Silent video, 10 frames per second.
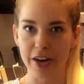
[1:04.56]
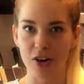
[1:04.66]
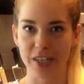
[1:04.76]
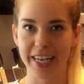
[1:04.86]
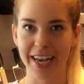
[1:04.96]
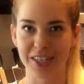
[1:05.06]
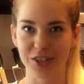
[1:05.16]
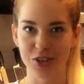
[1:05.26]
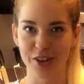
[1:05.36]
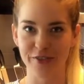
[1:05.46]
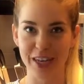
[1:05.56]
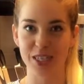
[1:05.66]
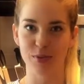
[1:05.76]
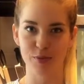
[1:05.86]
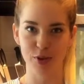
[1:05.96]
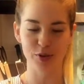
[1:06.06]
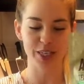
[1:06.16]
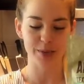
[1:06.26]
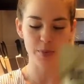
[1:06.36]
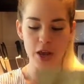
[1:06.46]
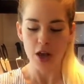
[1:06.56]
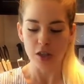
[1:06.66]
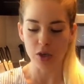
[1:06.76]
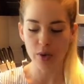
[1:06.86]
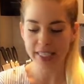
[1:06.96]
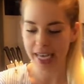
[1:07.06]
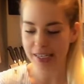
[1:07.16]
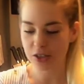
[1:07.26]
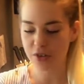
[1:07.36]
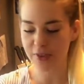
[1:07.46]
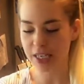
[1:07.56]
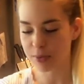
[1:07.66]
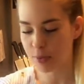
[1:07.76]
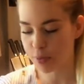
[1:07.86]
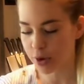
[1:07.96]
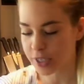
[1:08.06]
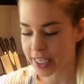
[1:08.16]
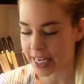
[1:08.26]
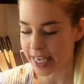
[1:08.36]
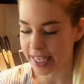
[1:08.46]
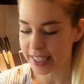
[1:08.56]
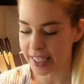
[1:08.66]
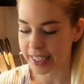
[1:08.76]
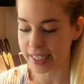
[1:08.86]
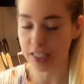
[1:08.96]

our textured vegetable protein. So what textured vegetable protein is, is it's a